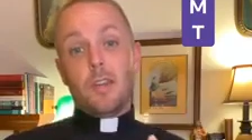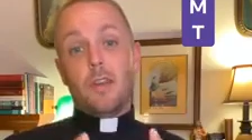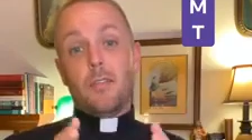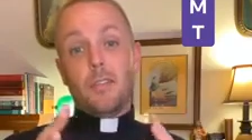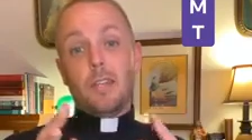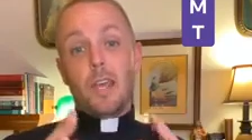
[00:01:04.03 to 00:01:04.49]

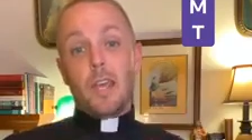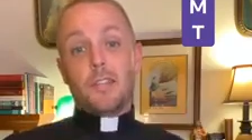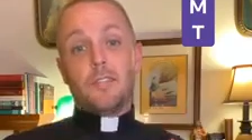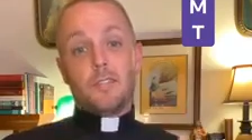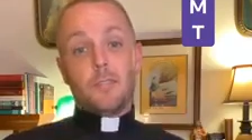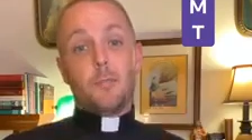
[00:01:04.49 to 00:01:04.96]
of a
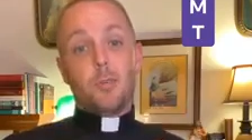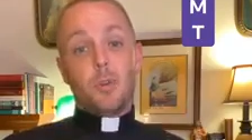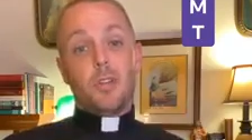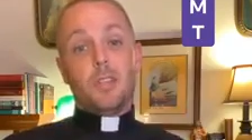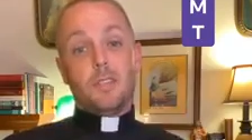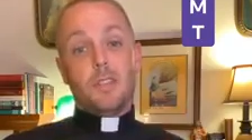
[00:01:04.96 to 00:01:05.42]
diocesan
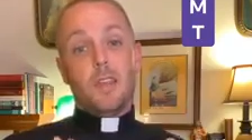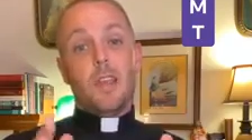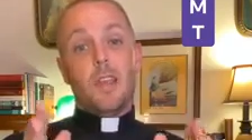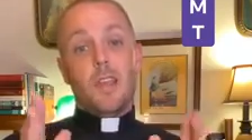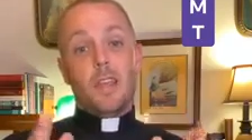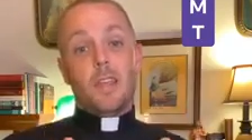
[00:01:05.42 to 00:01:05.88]
priest
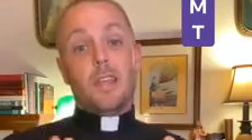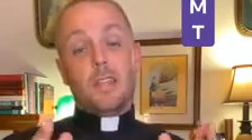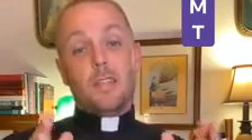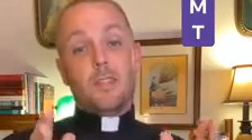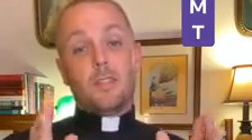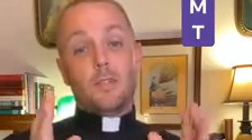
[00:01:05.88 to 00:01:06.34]

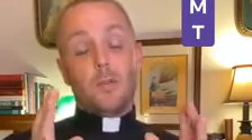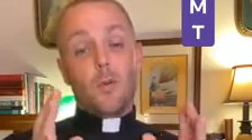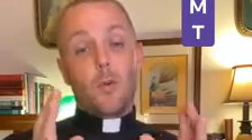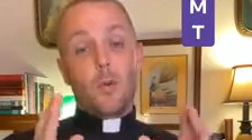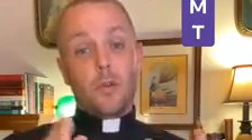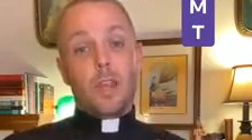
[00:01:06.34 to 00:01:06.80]
is
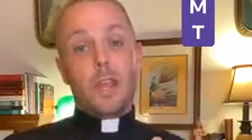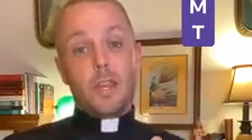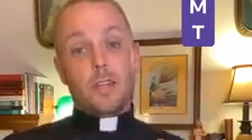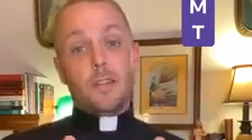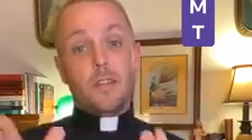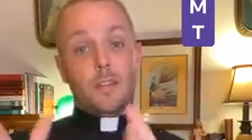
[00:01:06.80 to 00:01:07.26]

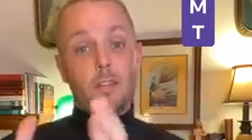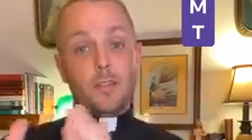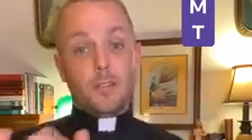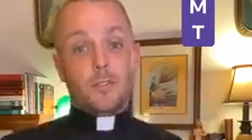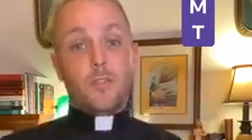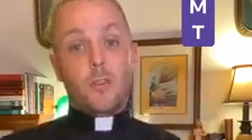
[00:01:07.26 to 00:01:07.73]
ordained
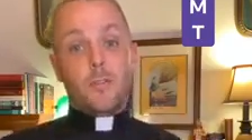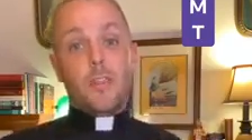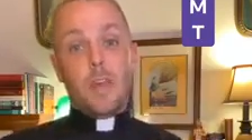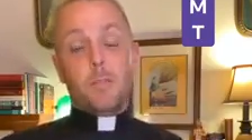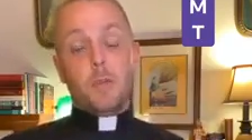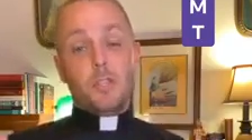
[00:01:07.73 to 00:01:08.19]
to serve
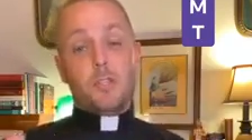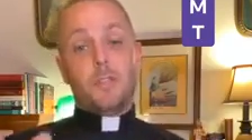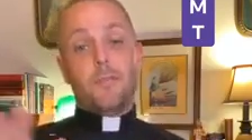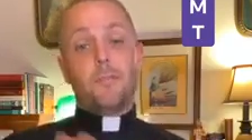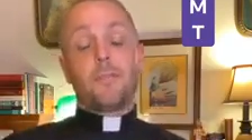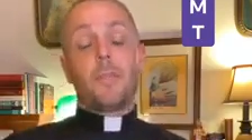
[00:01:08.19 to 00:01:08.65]
that
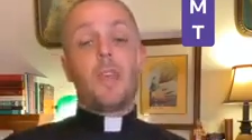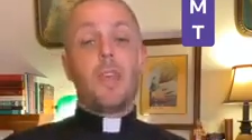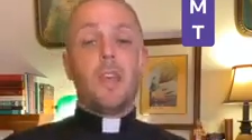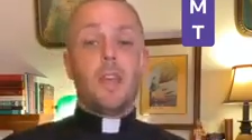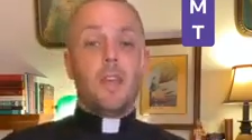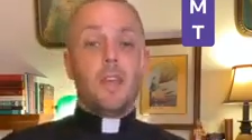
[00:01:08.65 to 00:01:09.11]
mission.
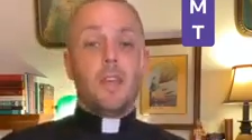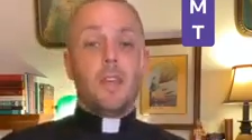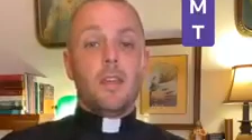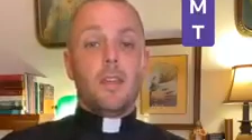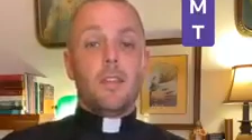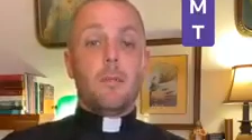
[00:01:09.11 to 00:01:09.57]

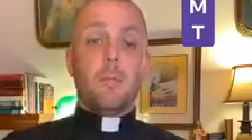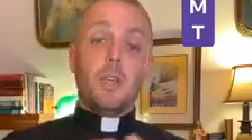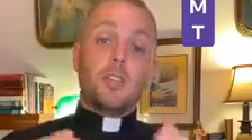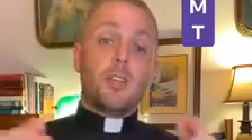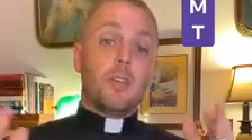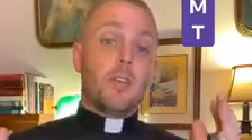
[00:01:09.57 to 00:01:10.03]
The
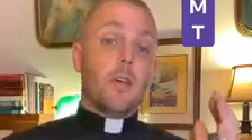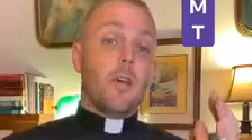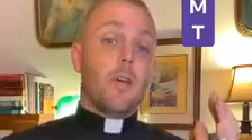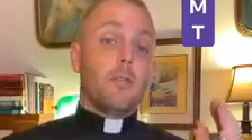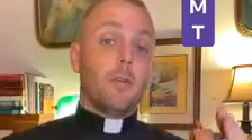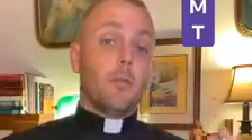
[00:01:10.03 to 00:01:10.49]
mission
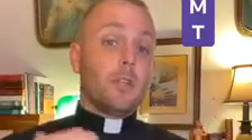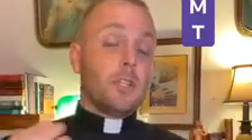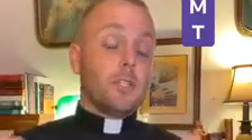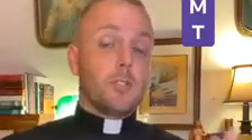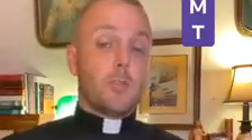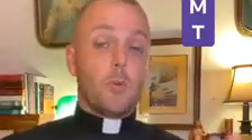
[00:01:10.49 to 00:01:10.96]
of a
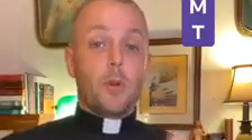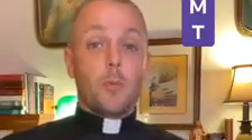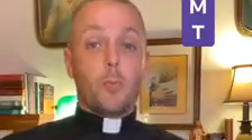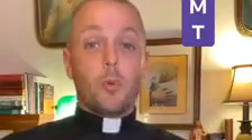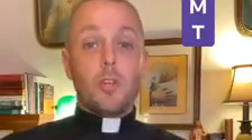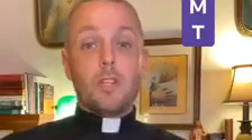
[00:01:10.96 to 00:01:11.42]
religious order
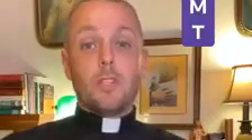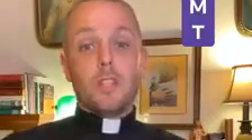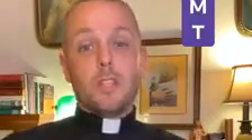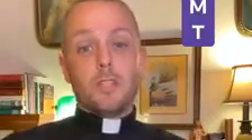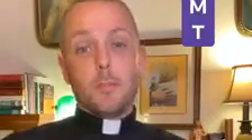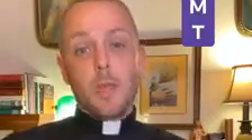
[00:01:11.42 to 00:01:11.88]
priest
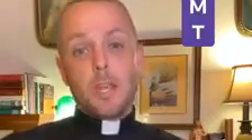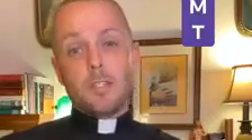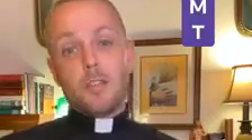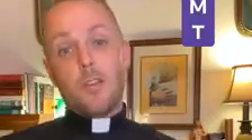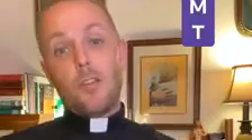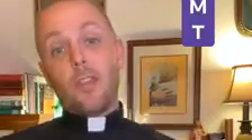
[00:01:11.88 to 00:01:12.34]
is
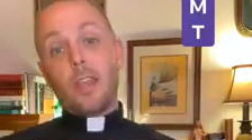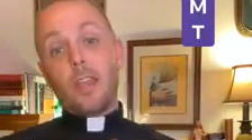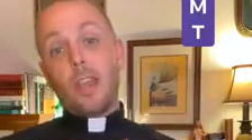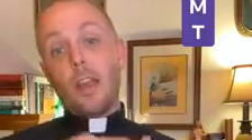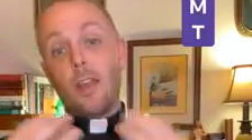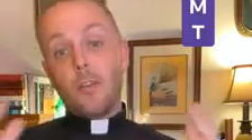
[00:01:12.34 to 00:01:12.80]
based on the
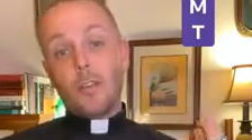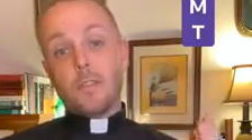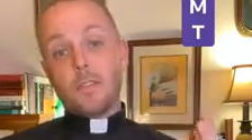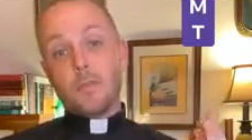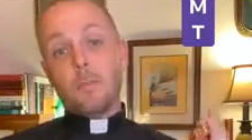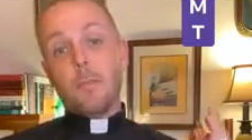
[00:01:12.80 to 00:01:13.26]

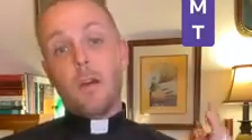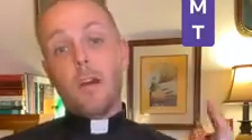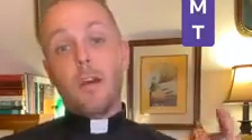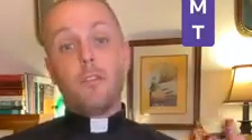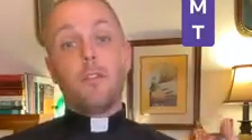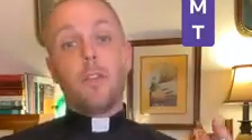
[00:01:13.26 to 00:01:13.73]
charism
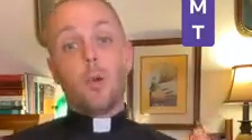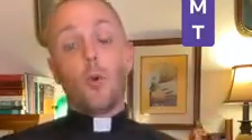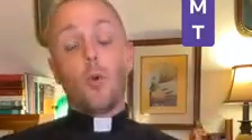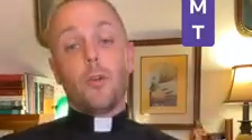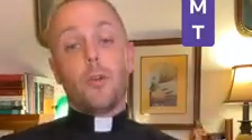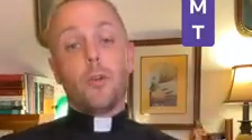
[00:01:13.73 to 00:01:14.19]
of their
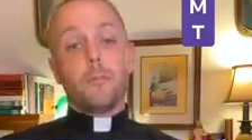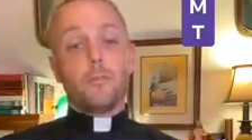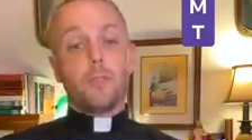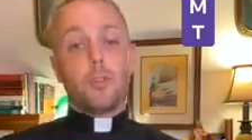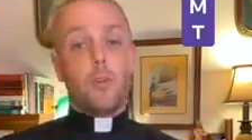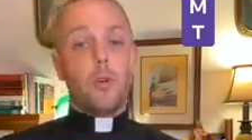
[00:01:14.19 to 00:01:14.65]
order.
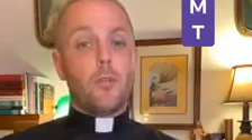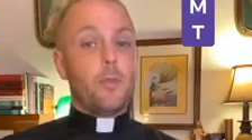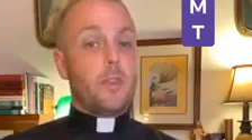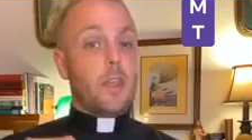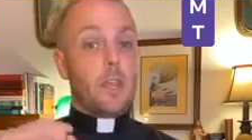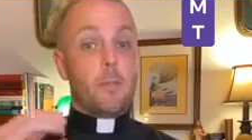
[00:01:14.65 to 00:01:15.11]
So if
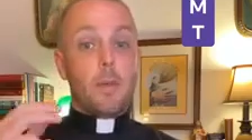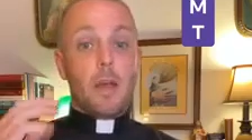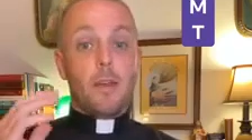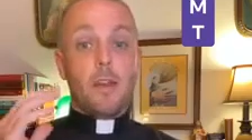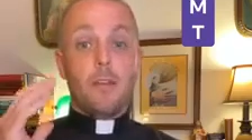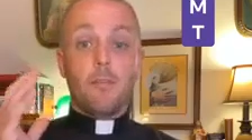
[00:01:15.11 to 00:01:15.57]
we think
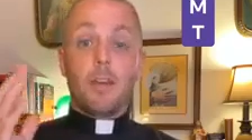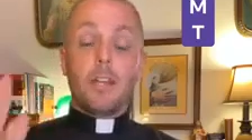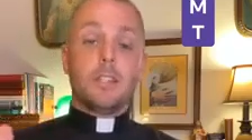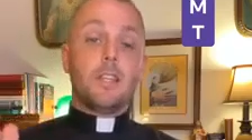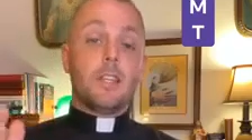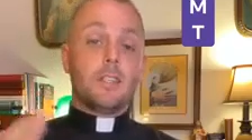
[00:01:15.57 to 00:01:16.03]
about a
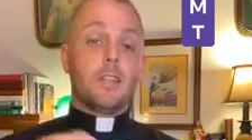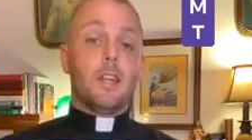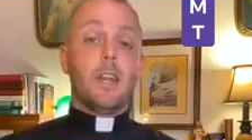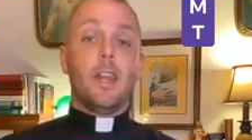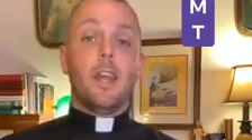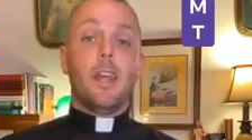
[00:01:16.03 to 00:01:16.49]
Franciscan,